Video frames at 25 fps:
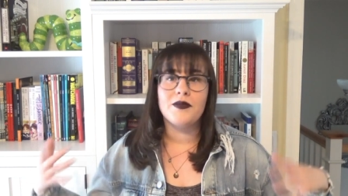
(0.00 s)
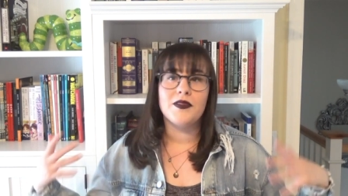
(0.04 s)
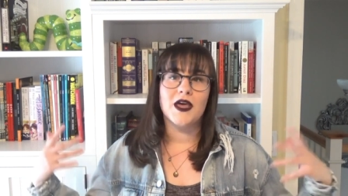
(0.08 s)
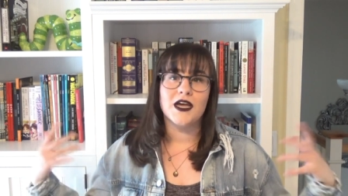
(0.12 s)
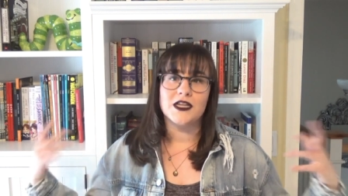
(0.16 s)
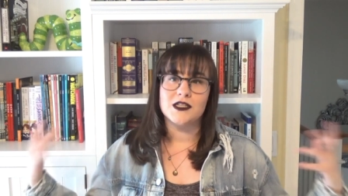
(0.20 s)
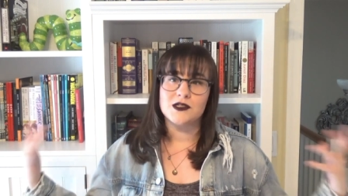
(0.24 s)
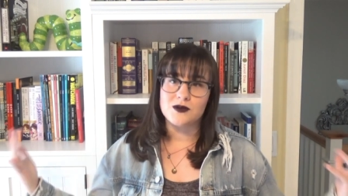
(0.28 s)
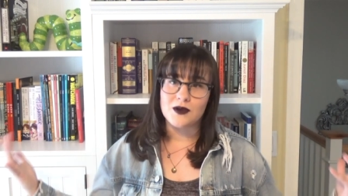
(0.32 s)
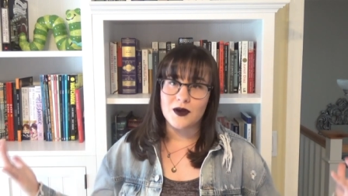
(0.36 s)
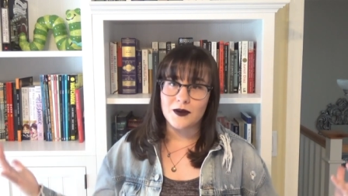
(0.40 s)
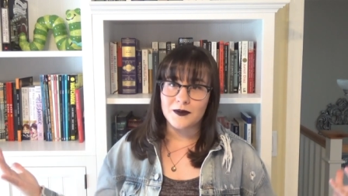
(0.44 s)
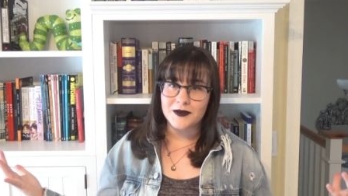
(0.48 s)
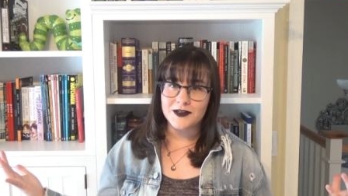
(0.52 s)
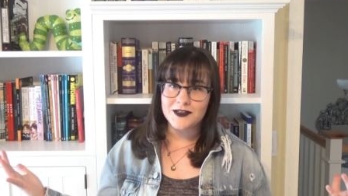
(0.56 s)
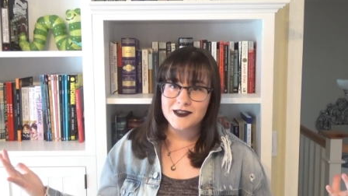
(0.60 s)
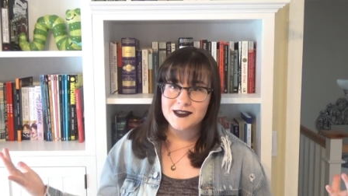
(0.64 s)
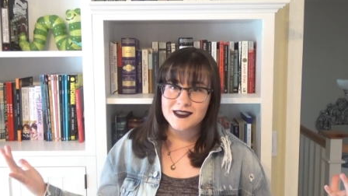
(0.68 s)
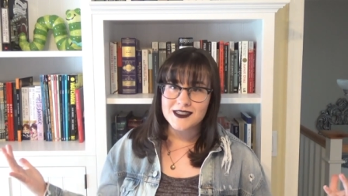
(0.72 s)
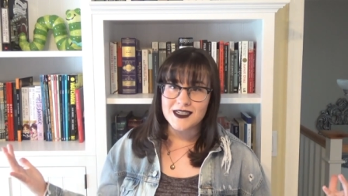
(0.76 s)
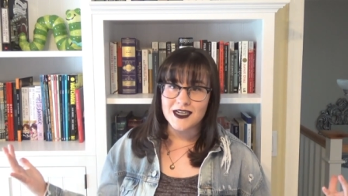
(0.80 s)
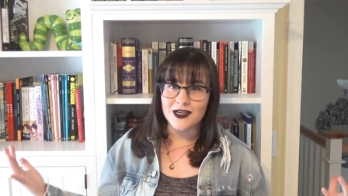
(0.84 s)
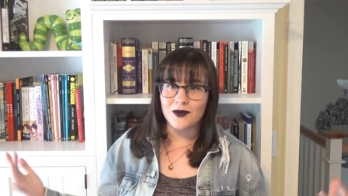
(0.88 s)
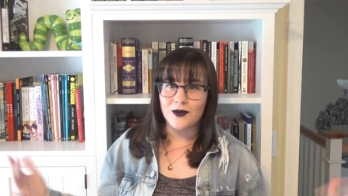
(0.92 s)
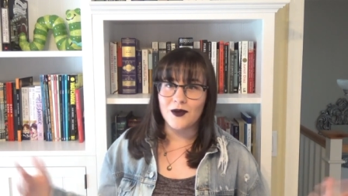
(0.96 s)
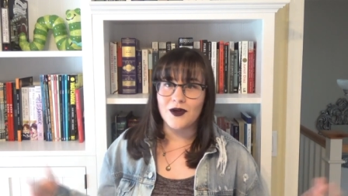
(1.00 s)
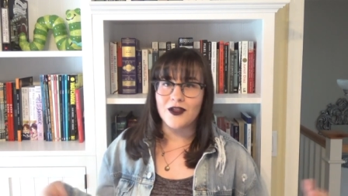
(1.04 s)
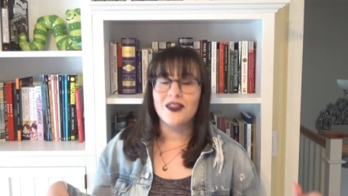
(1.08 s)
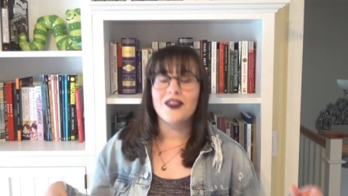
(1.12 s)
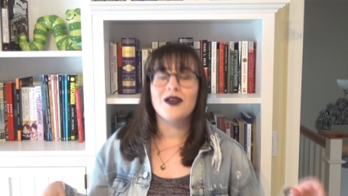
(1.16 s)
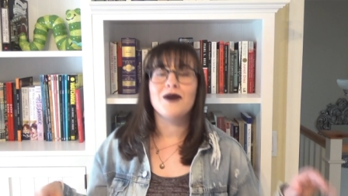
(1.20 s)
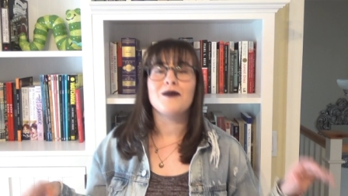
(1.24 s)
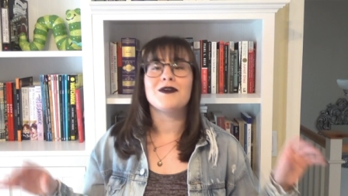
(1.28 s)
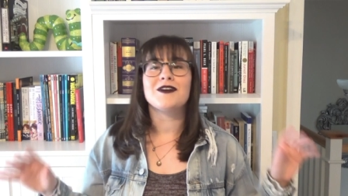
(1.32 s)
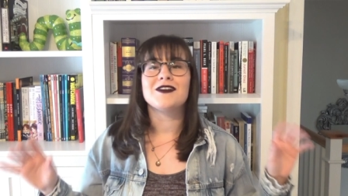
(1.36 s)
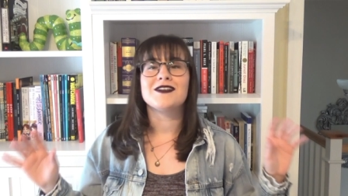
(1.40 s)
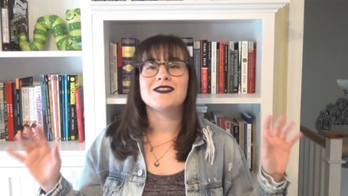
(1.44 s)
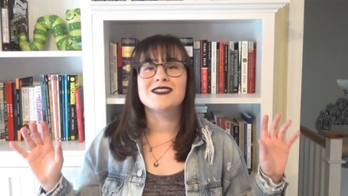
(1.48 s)
that's what I'm going to stick with.
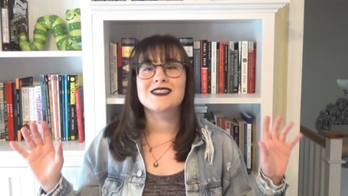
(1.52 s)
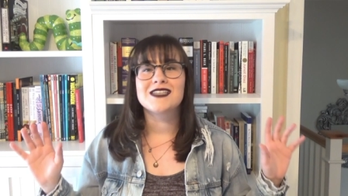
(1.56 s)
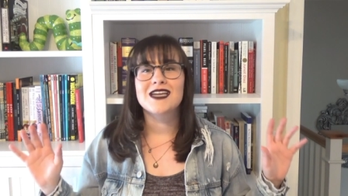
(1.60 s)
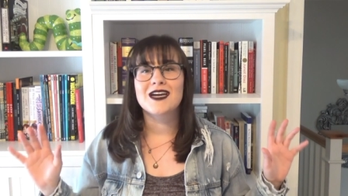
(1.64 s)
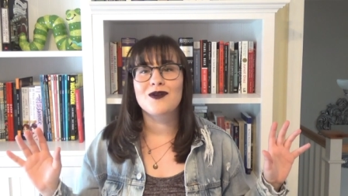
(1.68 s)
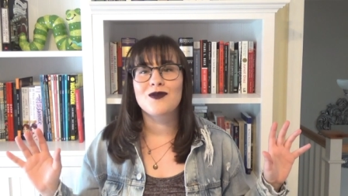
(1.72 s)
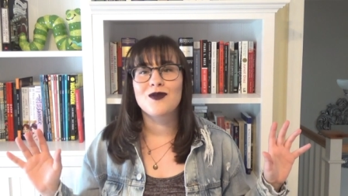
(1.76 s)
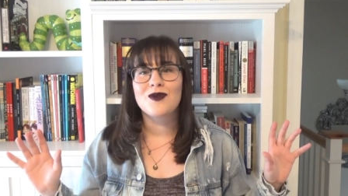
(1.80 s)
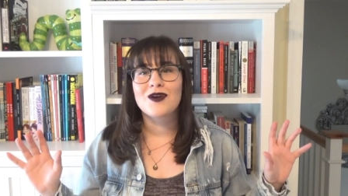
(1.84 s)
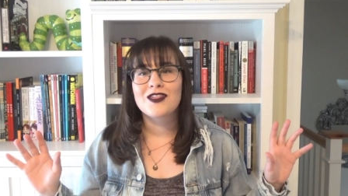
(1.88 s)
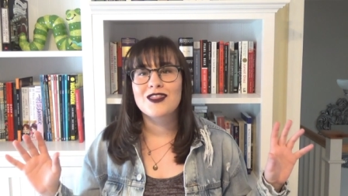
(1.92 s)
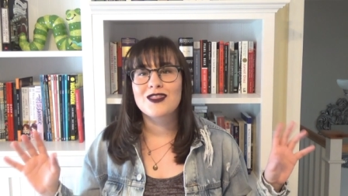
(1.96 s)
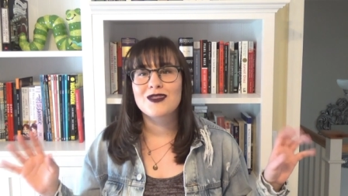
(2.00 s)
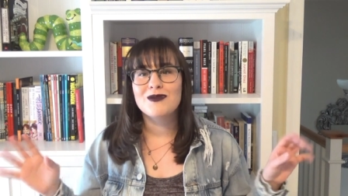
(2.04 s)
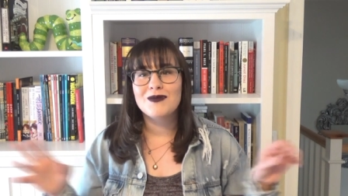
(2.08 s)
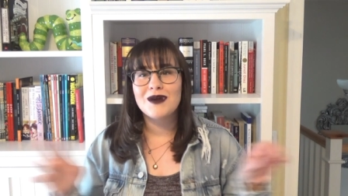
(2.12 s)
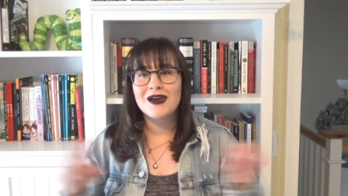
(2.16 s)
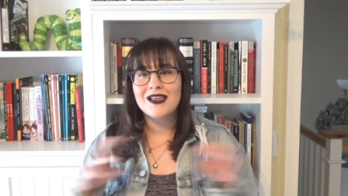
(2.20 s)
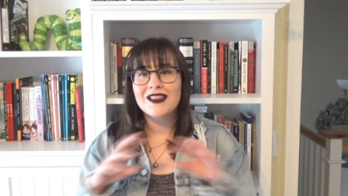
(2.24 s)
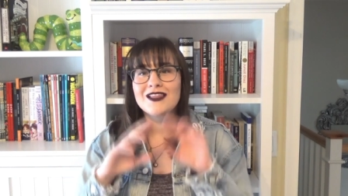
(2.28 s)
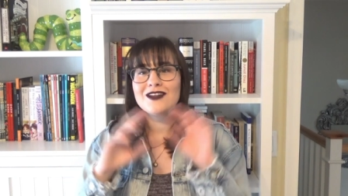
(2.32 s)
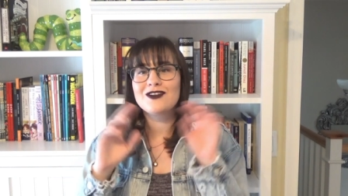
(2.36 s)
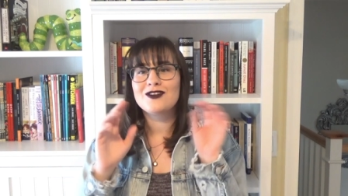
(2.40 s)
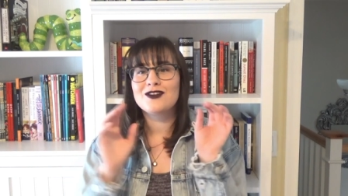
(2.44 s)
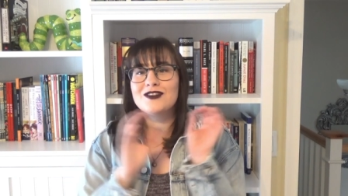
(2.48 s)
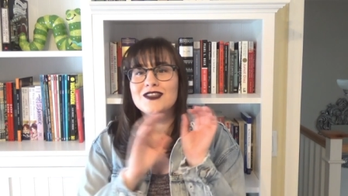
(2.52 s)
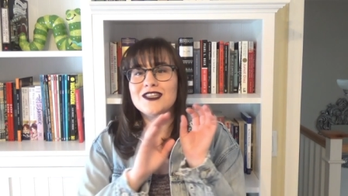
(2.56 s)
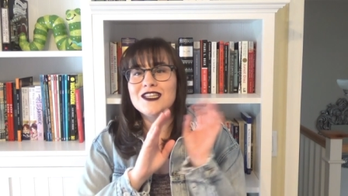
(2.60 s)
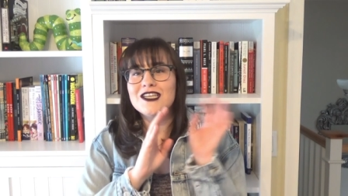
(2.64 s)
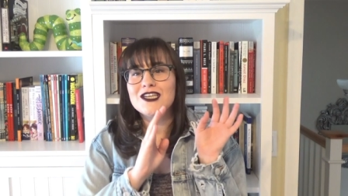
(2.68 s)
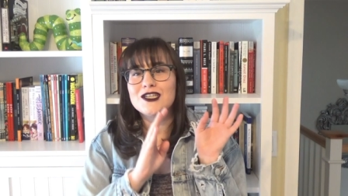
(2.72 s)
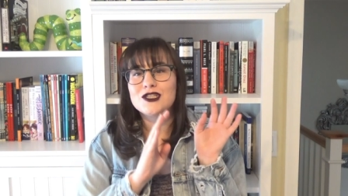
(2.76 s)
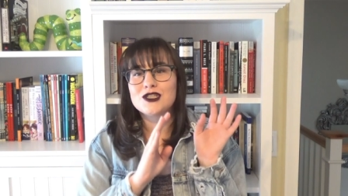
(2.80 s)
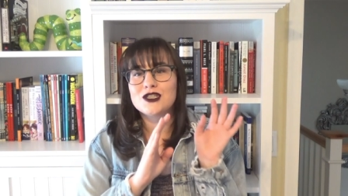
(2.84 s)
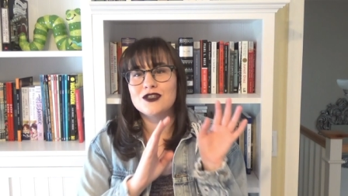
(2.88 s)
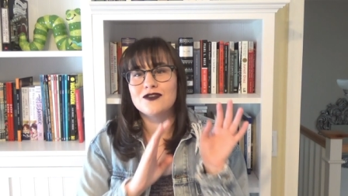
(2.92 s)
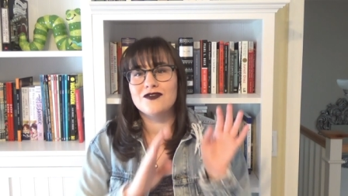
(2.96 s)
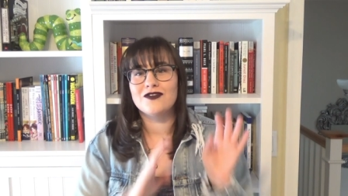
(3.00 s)
I'm going to stick with my little
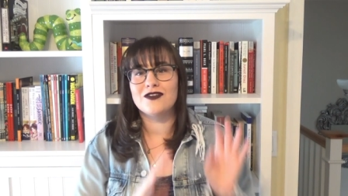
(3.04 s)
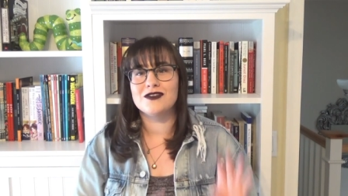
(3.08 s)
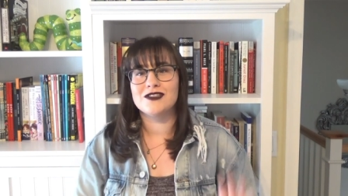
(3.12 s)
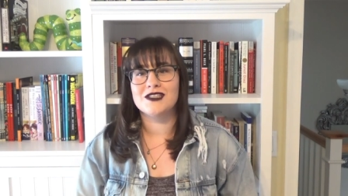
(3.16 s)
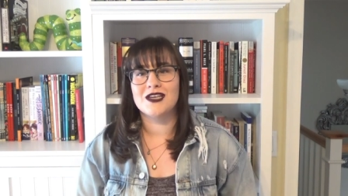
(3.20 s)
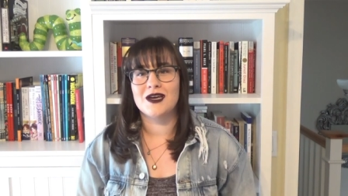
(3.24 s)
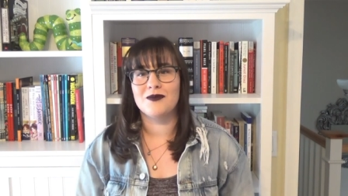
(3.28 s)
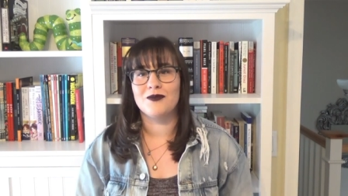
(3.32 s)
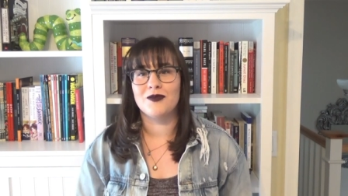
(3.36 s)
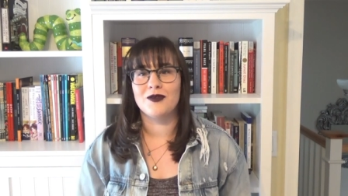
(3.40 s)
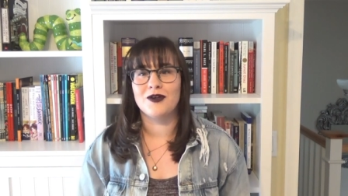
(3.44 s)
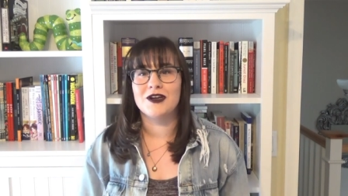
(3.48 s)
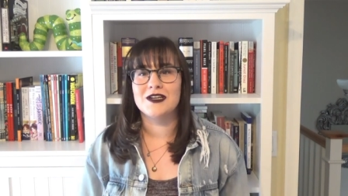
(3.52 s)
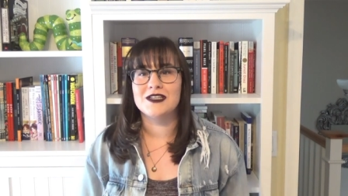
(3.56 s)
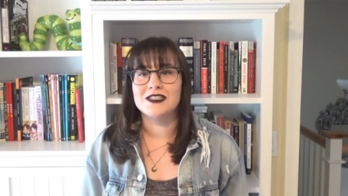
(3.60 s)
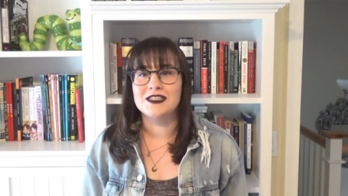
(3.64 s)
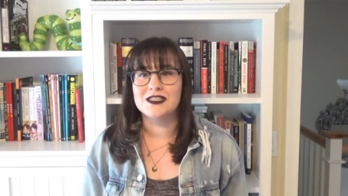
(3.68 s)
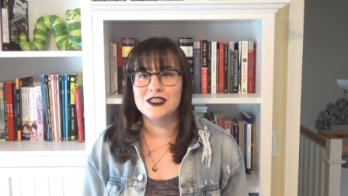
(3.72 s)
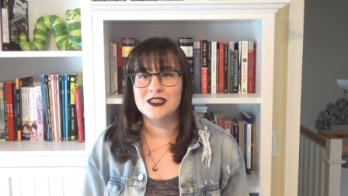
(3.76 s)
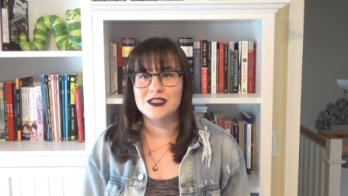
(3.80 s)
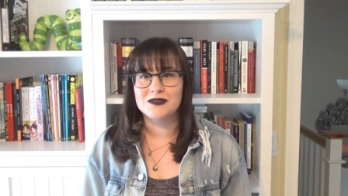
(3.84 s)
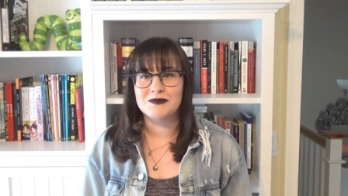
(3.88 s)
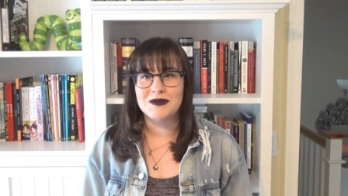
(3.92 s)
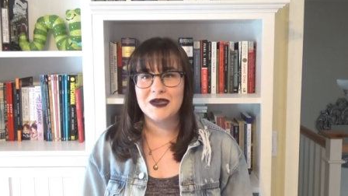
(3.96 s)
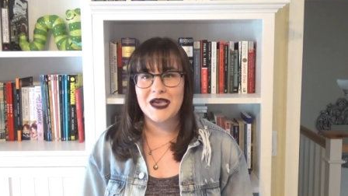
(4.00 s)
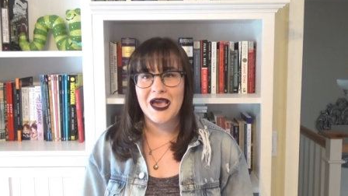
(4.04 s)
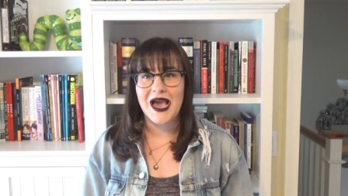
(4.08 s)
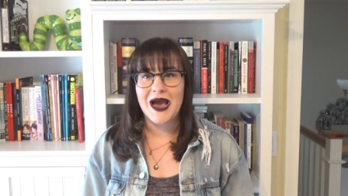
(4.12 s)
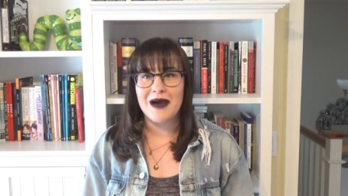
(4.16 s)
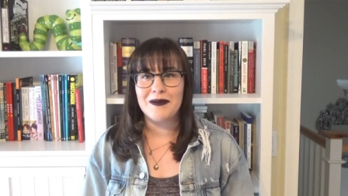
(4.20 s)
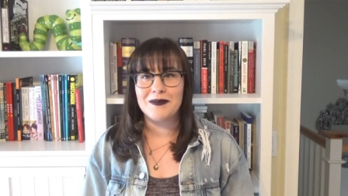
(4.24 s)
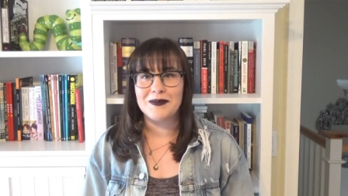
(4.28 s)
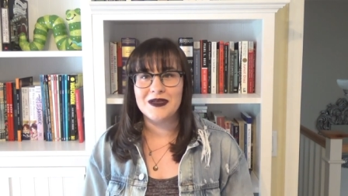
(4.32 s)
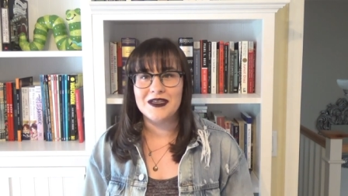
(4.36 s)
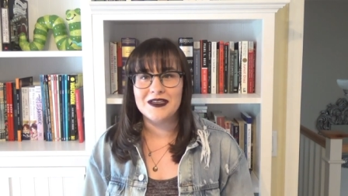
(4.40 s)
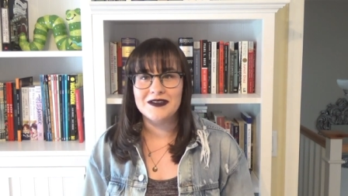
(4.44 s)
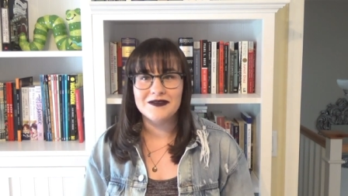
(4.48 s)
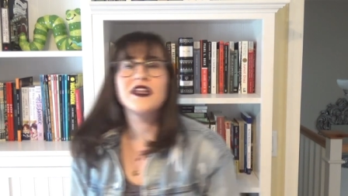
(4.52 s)
niche of contemporaries and just be
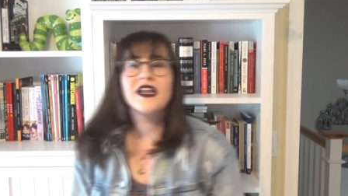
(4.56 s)
happy.